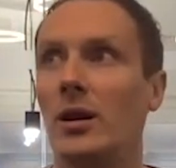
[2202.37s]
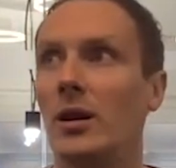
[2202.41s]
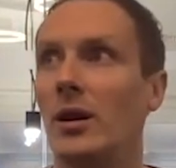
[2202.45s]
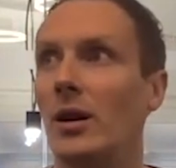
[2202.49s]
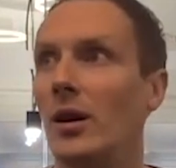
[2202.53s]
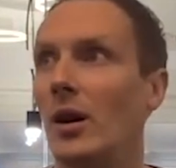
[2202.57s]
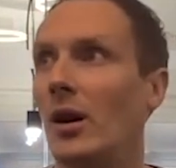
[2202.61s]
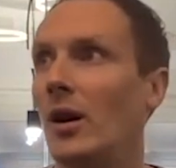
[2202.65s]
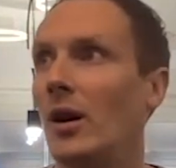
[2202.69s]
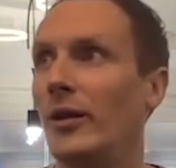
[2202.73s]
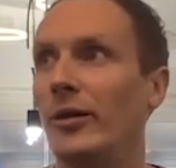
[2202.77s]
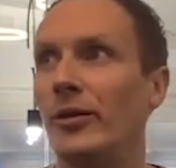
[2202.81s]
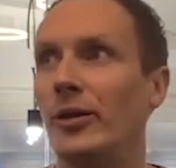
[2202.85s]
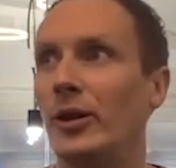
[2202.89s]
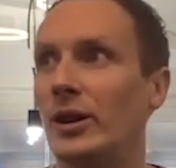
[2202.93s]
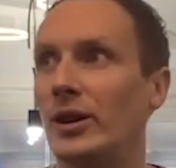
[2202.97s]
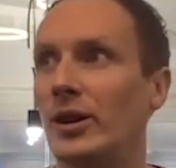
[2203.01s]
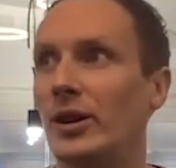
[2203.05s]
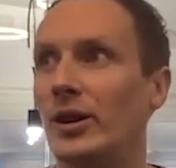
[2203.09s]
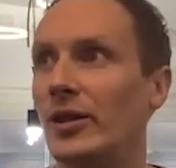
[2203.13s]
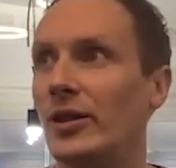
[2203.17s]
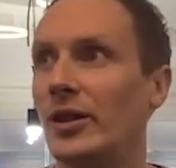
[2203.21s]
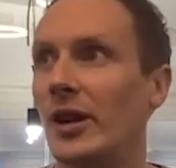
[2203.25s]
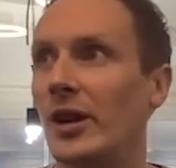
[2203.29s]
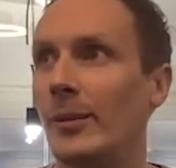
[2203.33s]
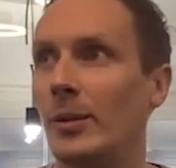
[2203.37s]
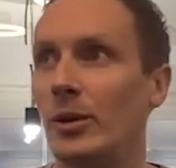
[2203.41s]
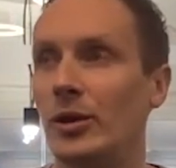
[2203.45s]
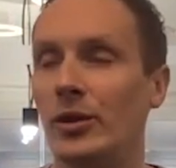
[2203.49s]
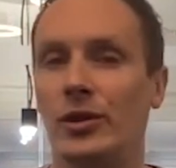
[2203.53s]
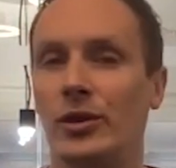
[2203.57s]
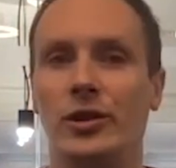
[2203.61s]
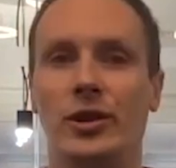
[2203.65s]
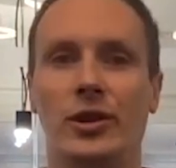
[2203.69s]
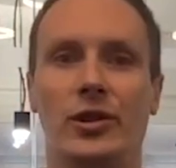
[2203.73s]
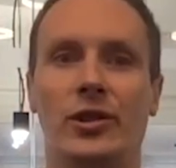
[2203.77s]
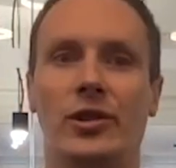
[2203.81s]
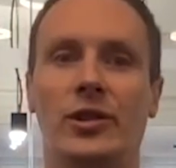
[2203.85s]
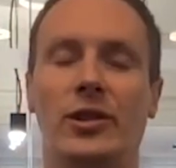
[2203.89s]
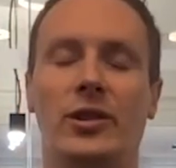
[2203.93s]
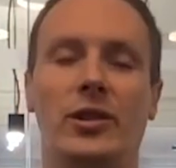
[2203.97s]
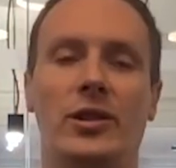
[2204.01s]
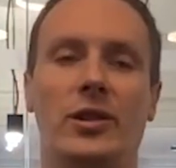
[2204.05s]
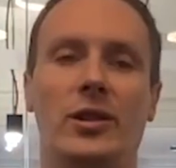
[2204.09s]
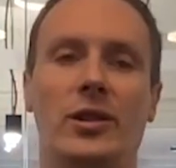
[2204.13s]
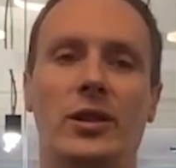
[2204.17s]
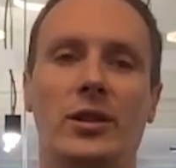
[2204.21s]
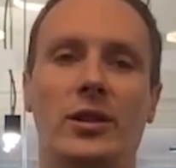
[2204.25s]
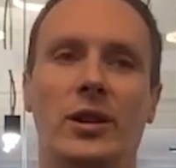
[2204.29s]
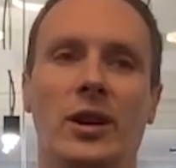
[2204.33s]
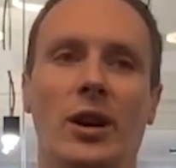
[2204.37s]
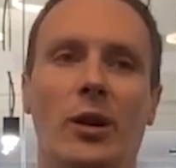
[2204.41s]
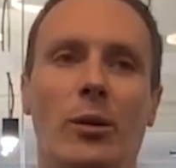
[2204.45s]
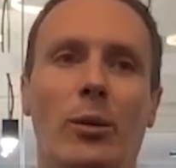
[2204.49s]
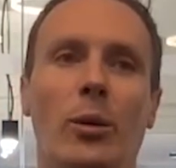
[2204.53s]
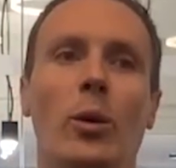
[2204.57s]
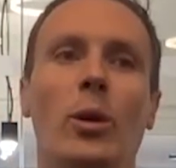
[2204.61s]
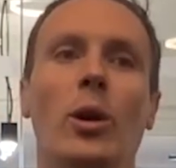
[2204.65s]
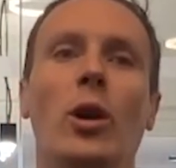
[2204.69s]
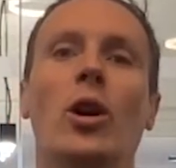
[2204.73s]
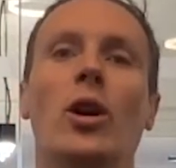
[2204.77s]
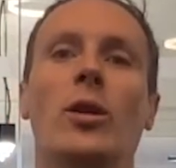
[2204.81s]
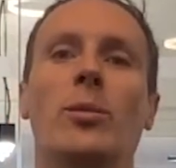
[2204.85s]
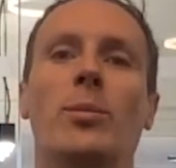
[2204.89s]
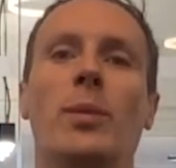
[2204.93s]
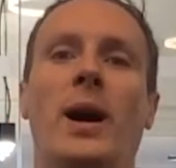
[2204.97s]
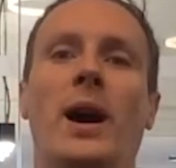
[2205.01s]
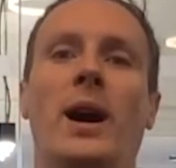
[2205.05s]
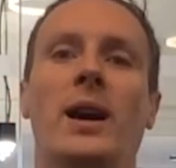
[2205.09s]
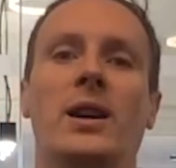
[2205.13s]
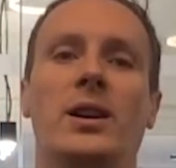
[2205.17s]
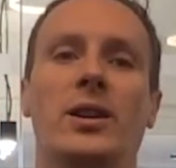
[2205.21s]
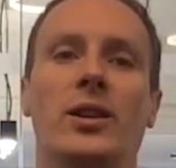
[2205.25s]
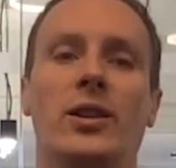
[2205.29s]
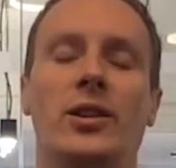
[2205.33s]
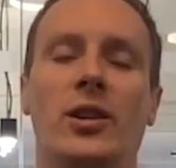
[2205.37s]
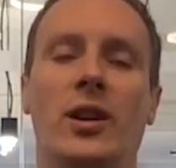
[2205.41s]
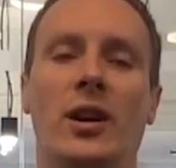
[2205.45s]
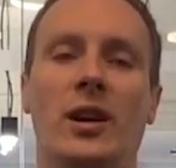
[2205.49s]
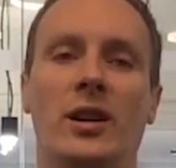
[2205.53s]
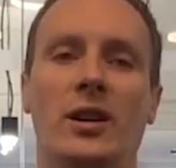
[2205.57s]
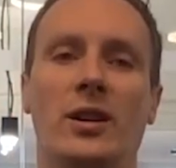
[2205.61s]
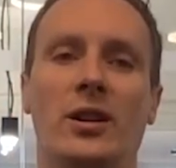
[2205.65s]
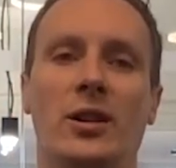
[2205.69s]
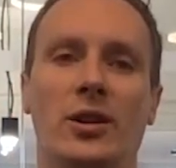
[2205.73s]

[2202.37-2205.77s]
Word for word: I think the summer's just, you know, we'll look back and say,